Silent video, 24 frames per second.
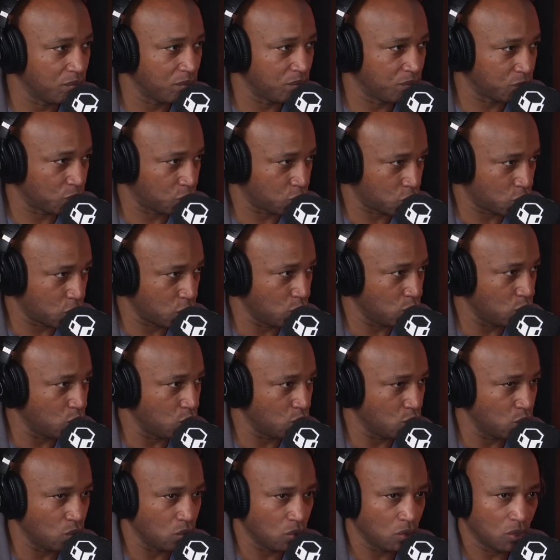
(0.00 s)

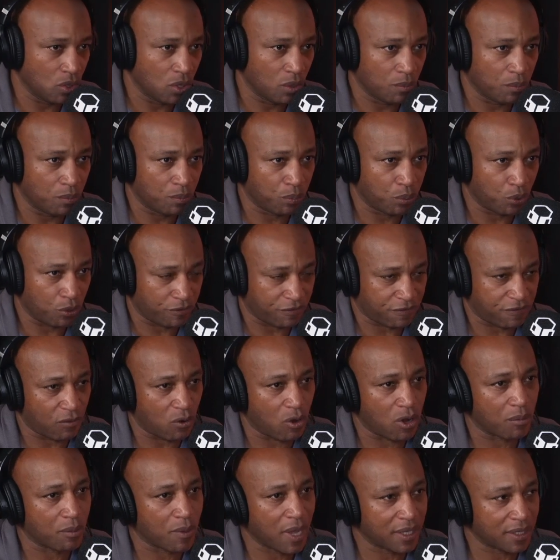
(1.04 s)
to
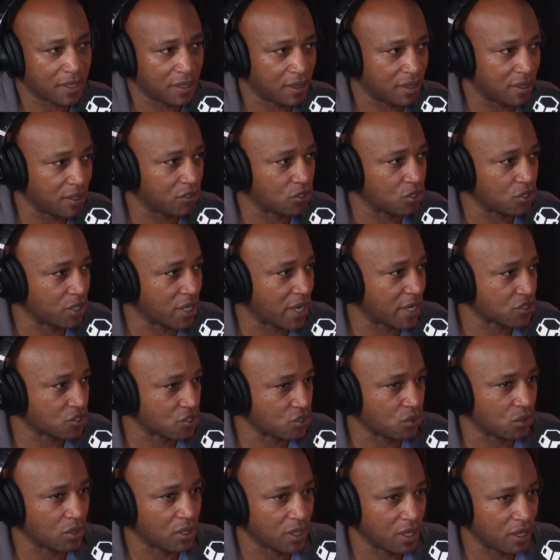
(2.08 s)
perform at an
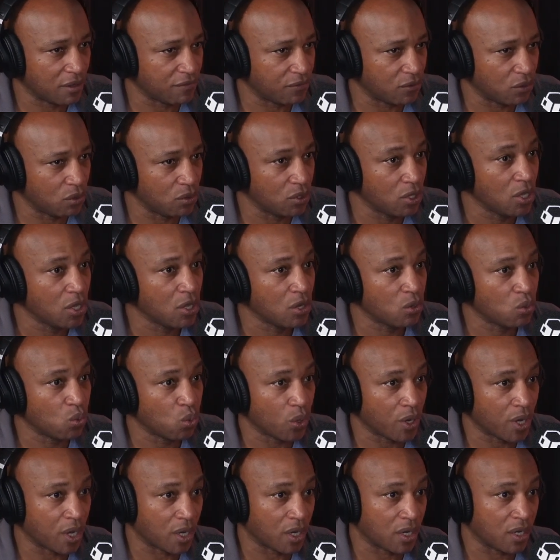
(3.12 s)
international level
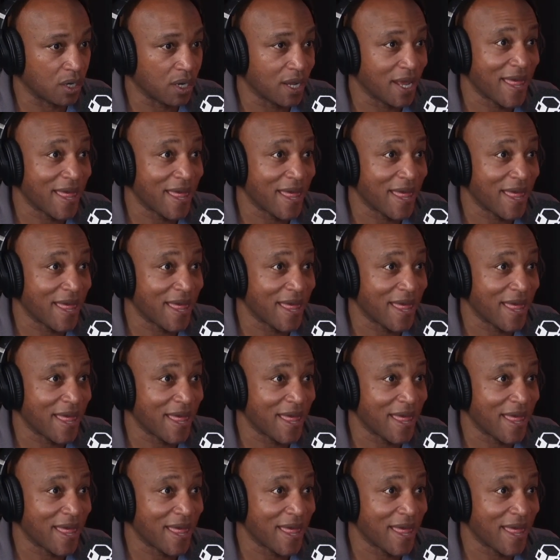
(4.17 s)
where